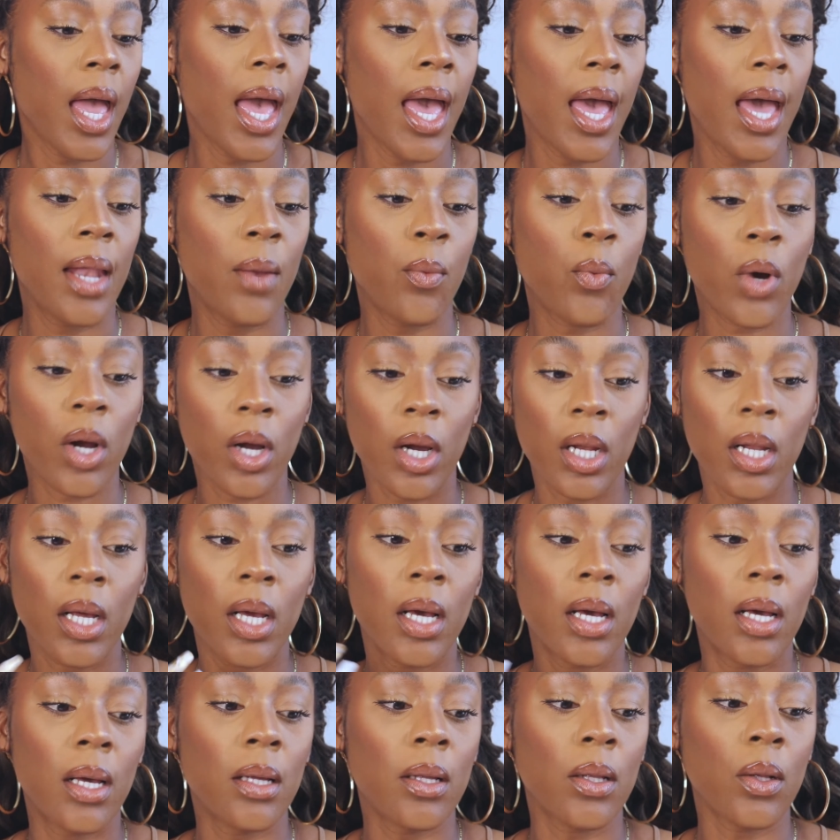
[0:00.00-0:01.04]
and we're
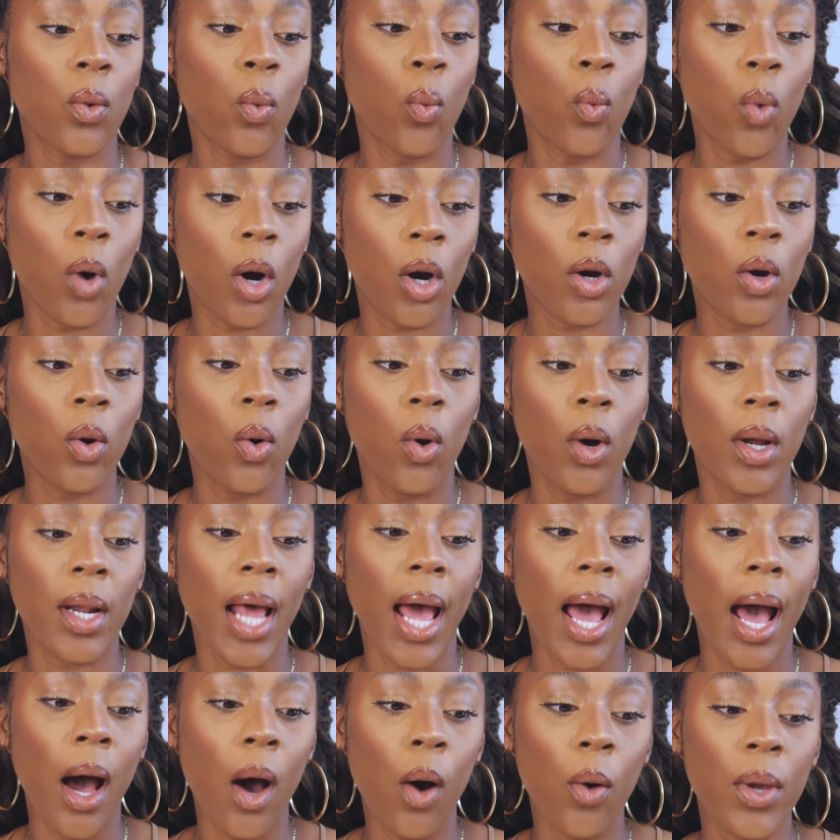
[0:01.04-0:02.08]
gonna work on
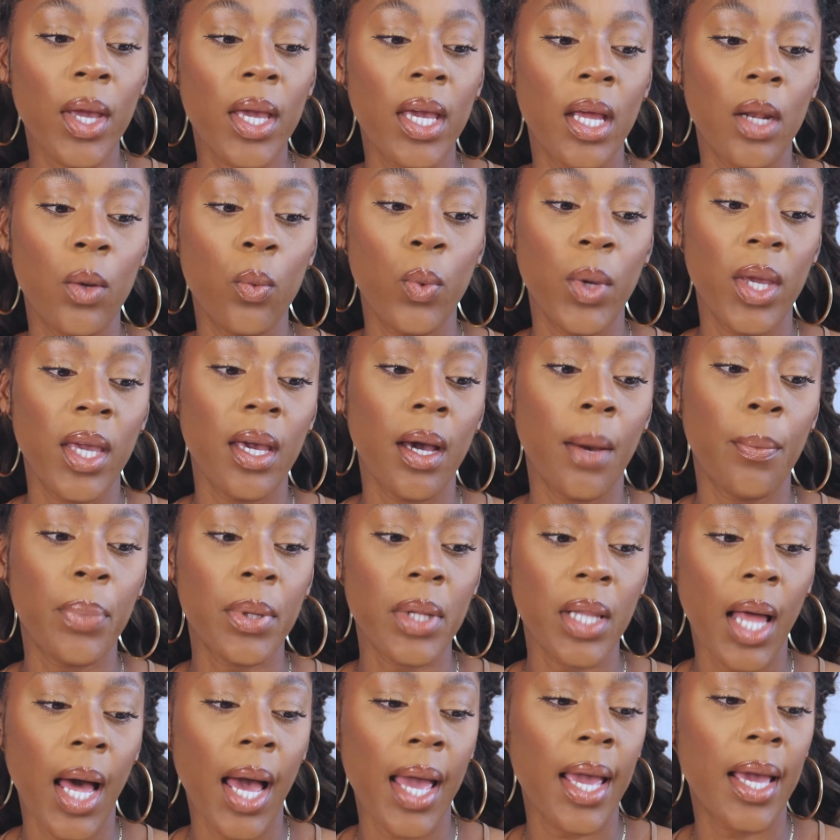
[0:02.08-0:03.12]
how can we
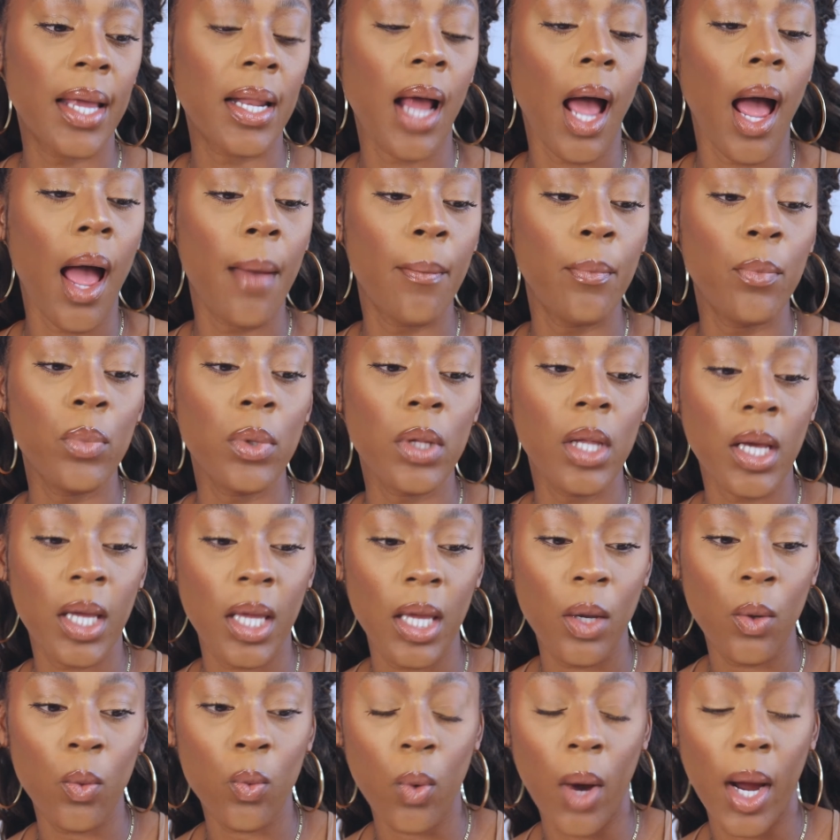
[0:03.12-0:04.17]
apply it. I'm
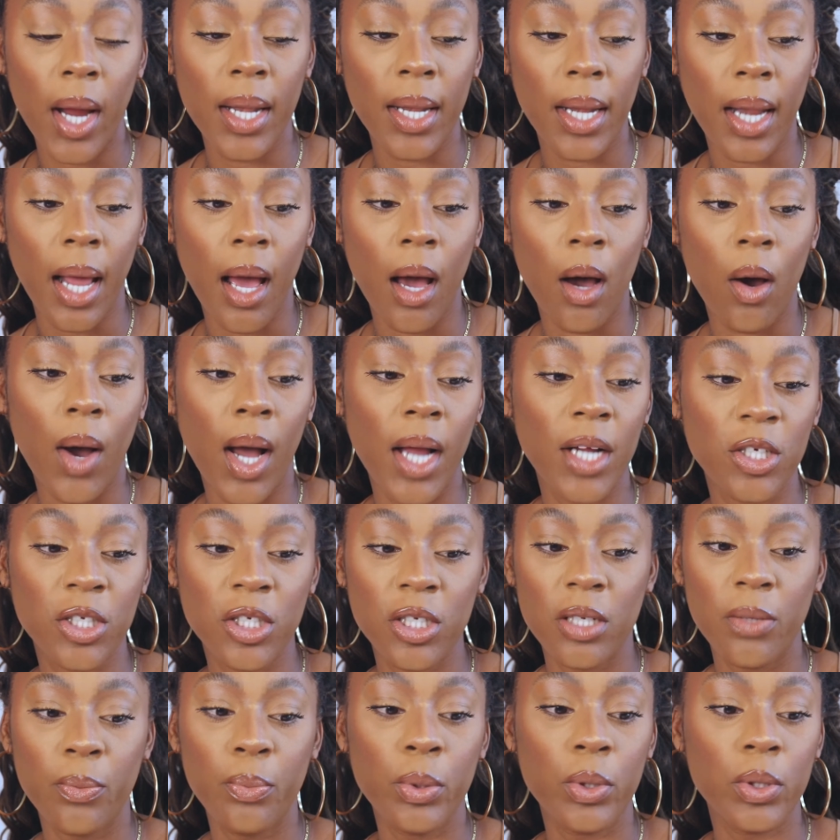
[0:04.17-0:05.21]
looking right now, I
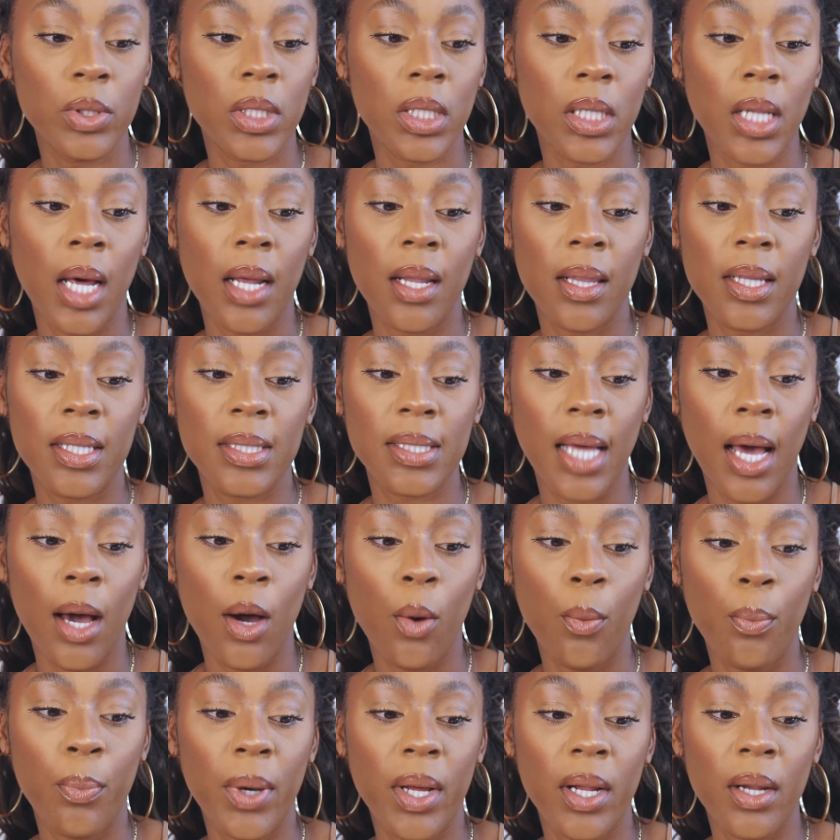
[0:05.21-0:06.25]
should have pulled a lot of this
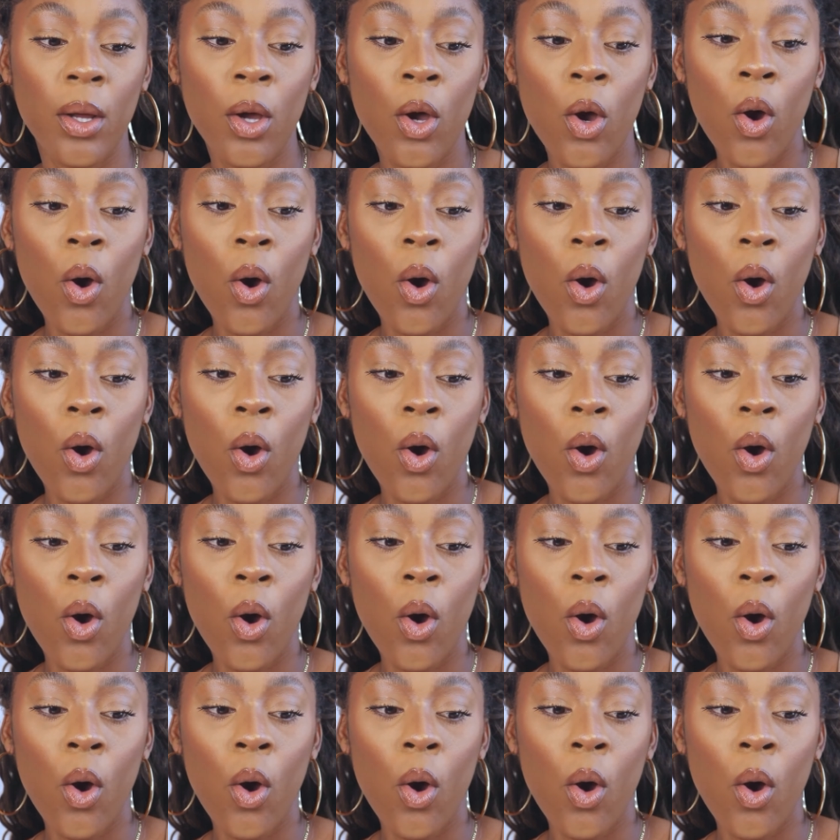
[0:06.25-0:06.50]
out, but